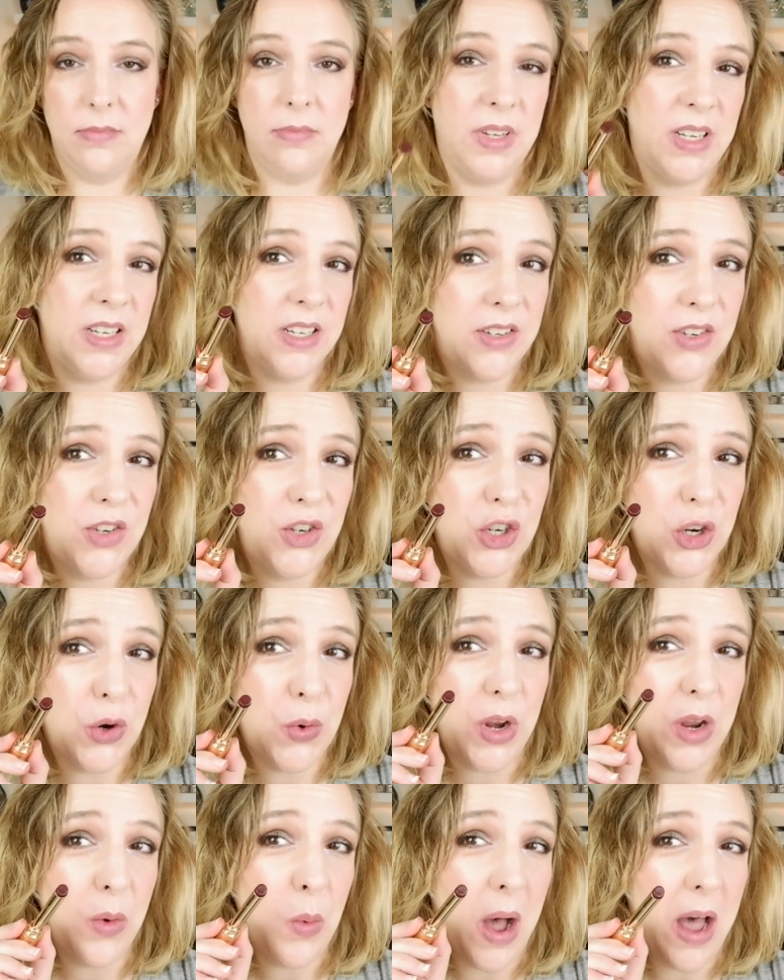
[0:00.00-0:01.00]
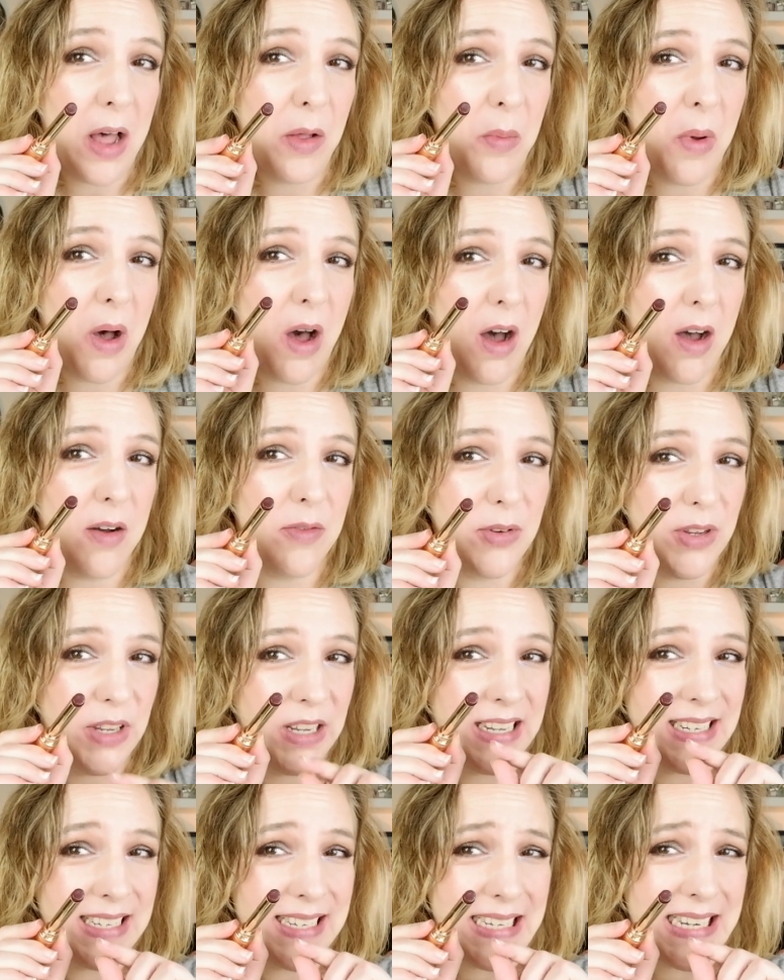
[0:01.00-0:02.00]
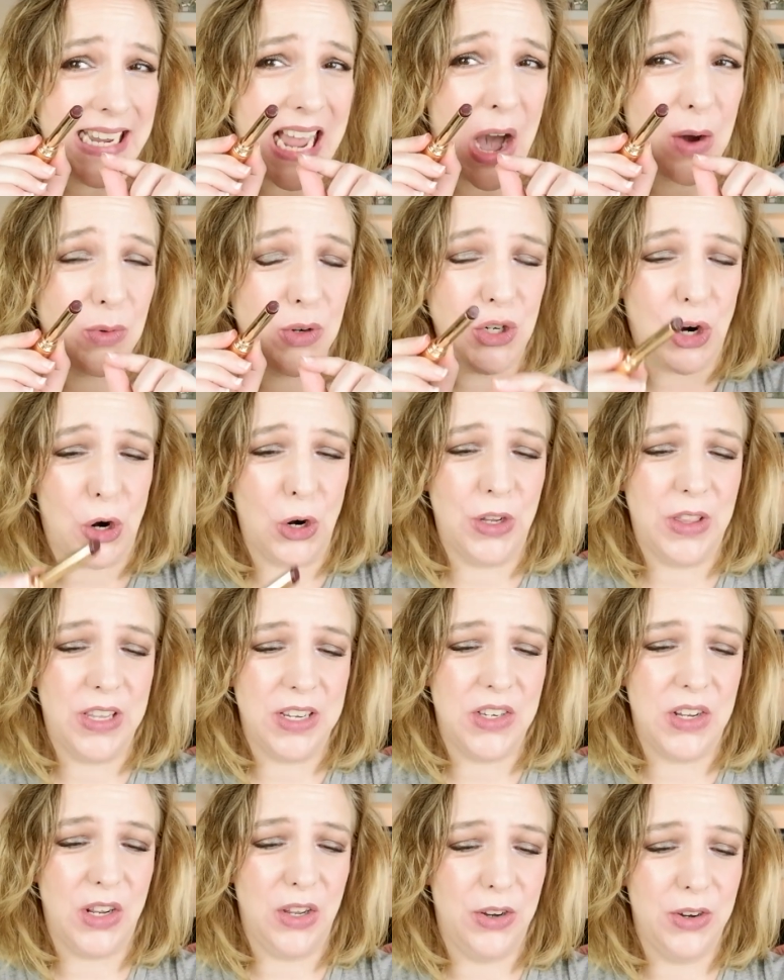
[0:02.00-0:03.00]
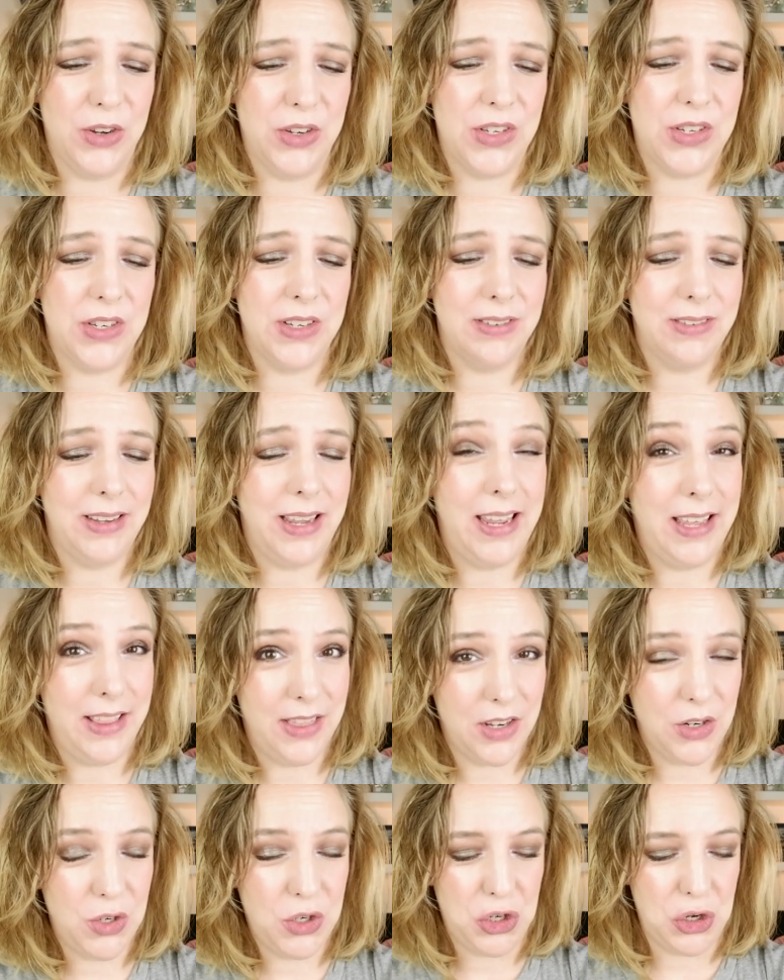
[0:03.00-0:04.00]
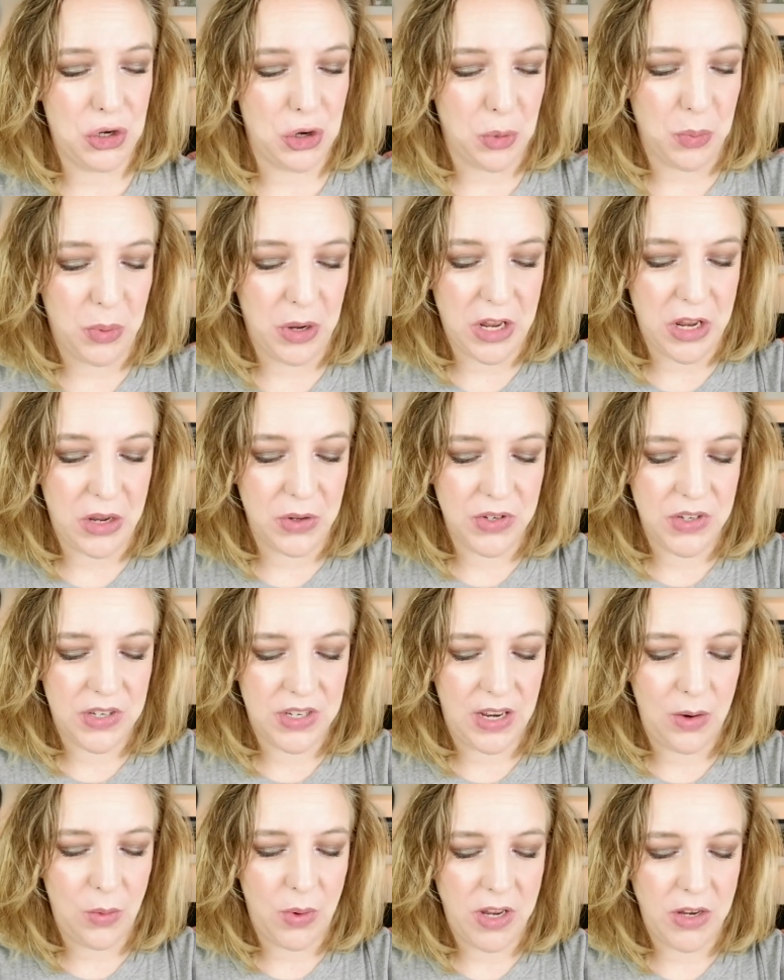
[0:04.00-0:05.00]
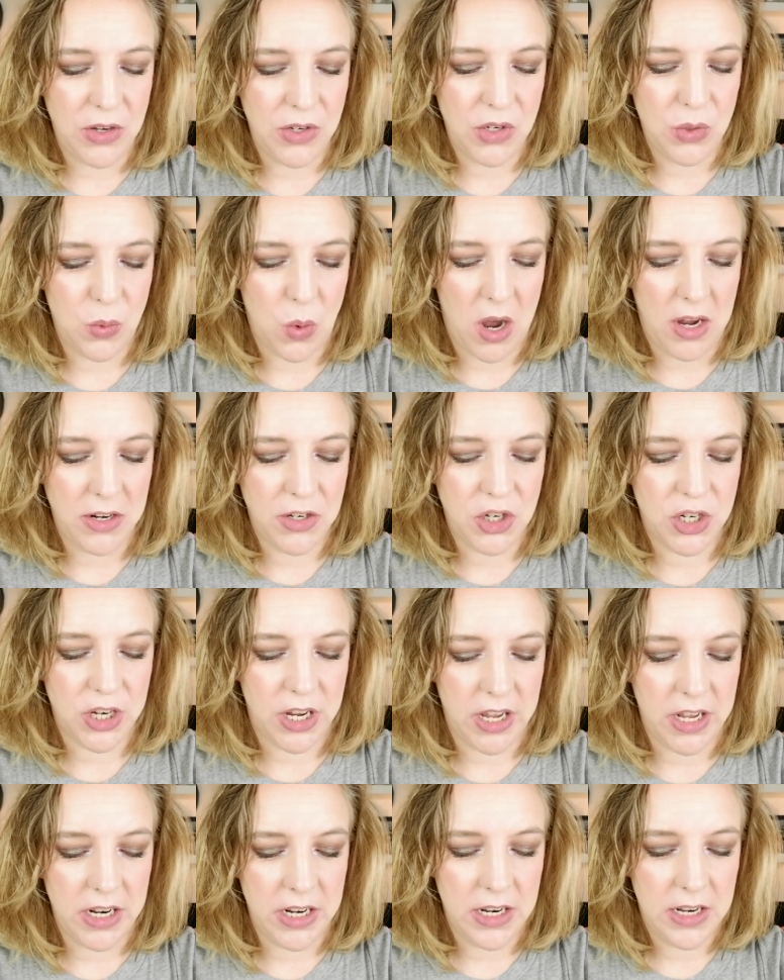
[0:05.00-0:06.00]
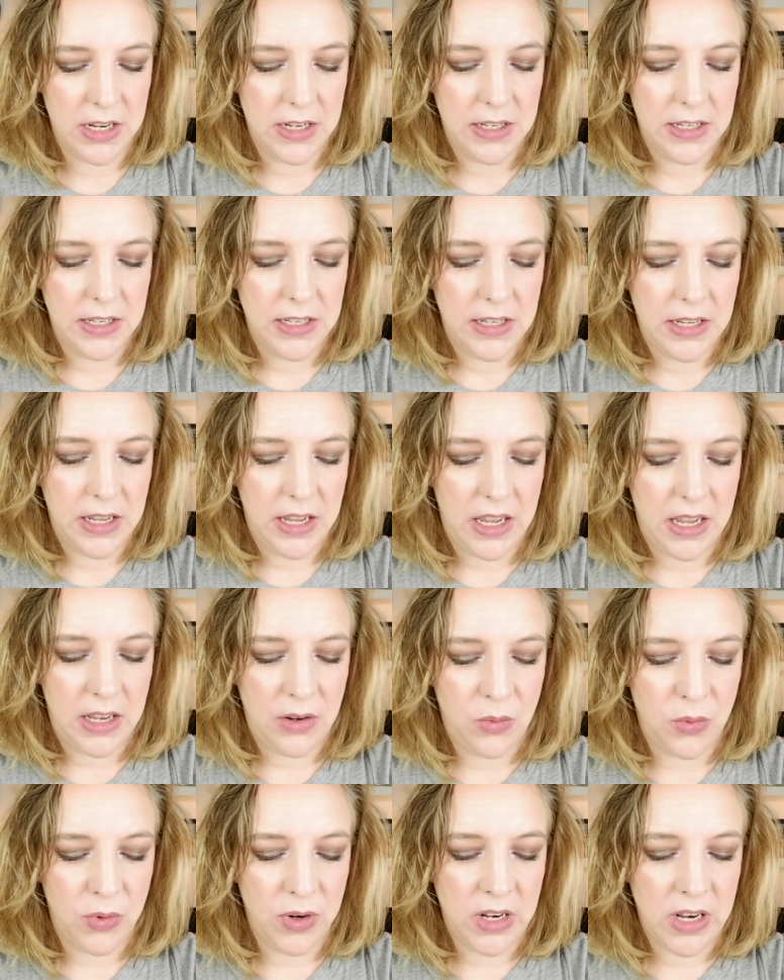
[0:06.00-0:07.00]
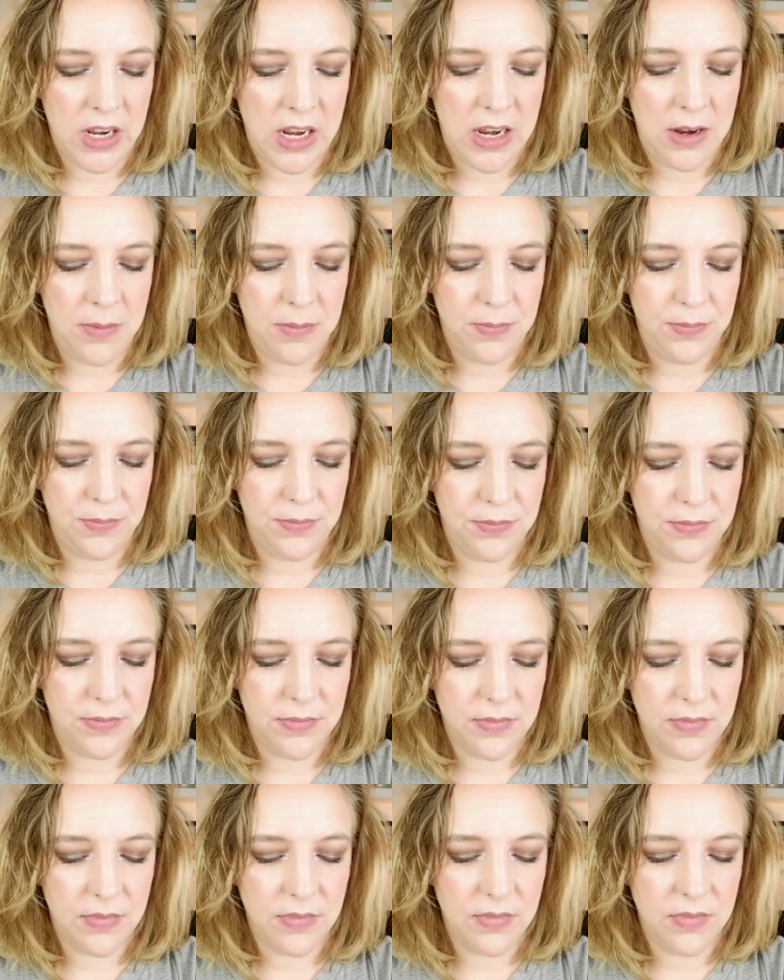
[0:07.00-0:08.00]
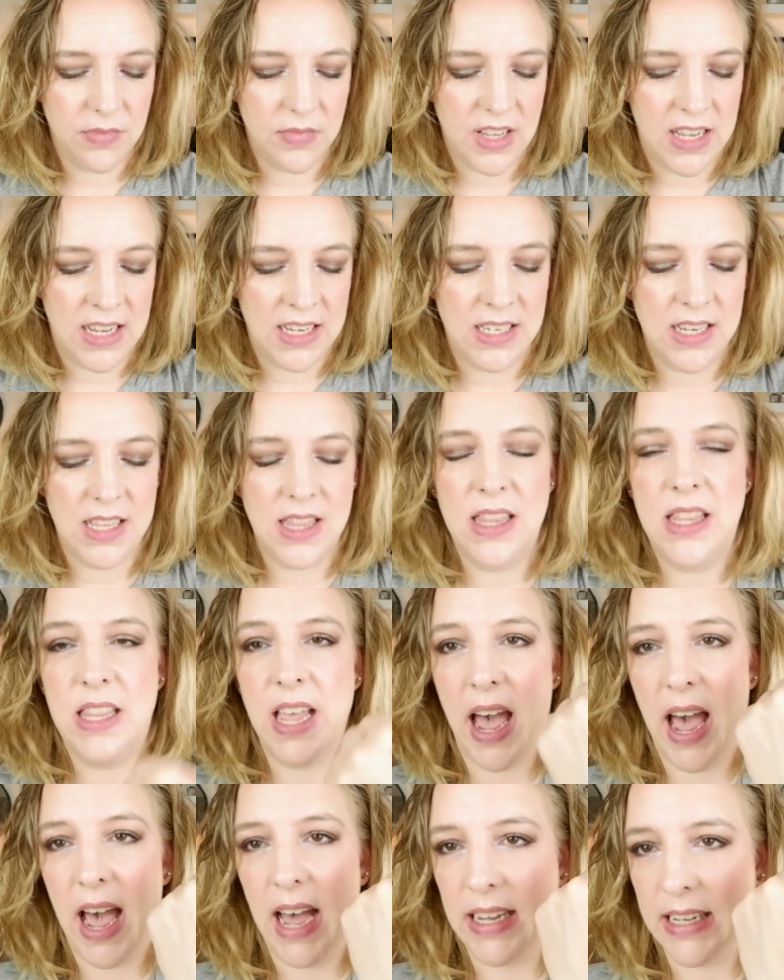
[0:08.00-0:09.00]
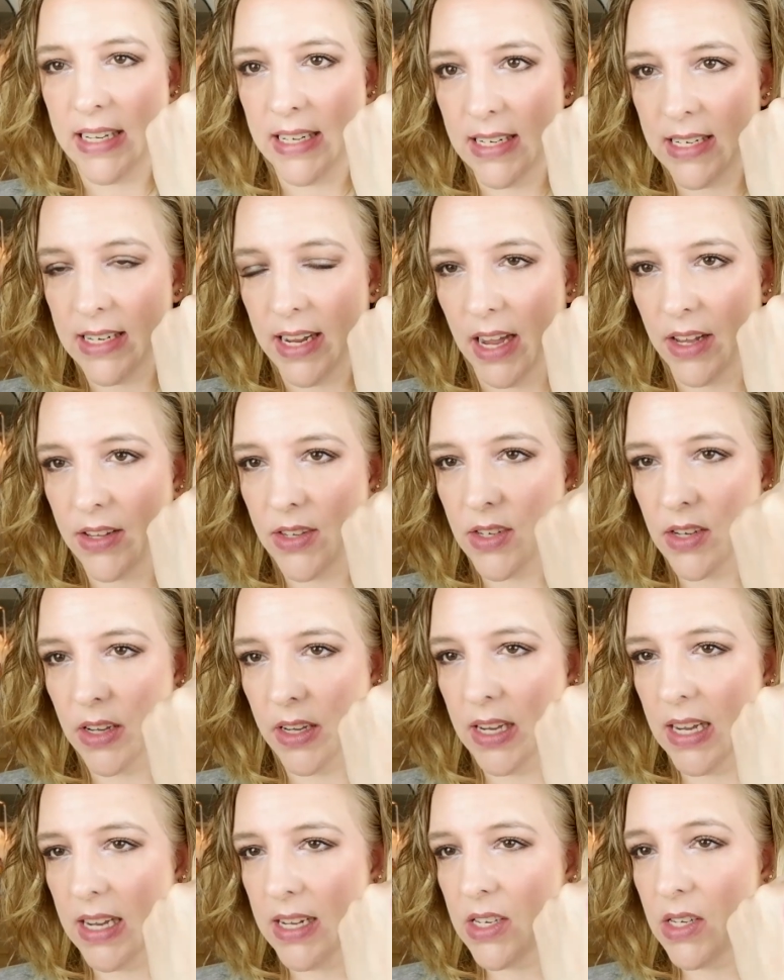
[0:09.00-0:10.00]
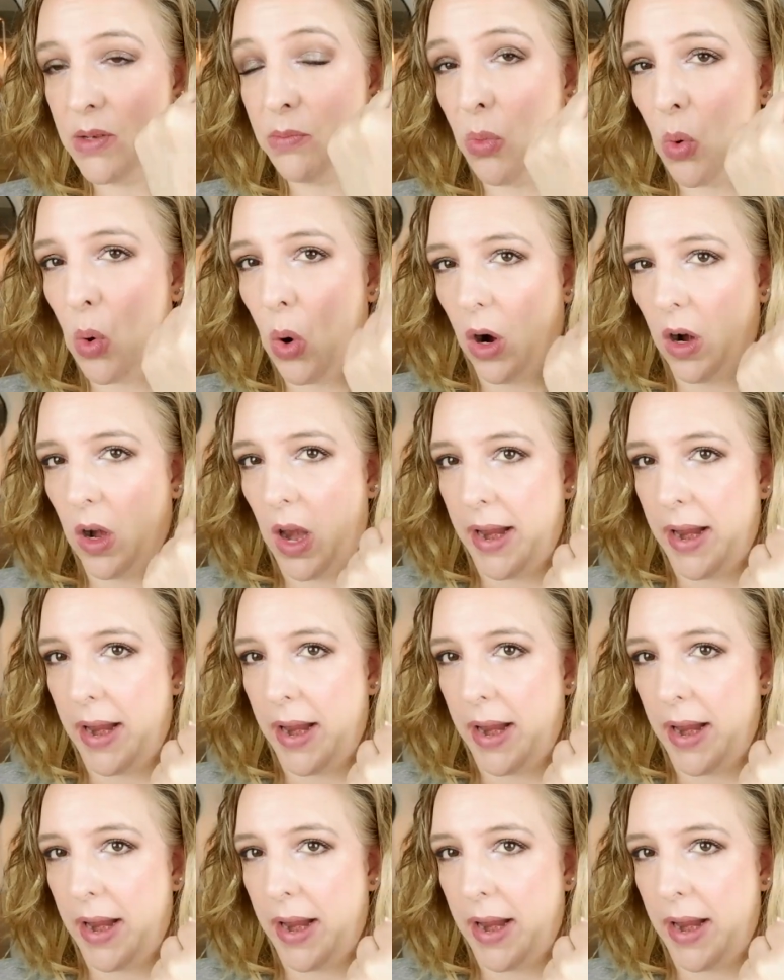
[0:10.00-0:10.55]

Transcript: Because Jodi Wild Mauve, you can see how dark this looks in the two, but you'll see when you swatch it, it really isn't that intense. Like, it's more